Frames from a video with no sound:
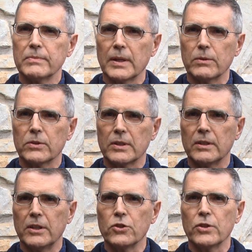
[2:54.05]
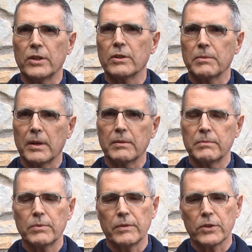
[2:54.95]
I was an engineer at my
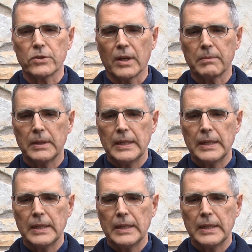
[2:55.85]
previous job.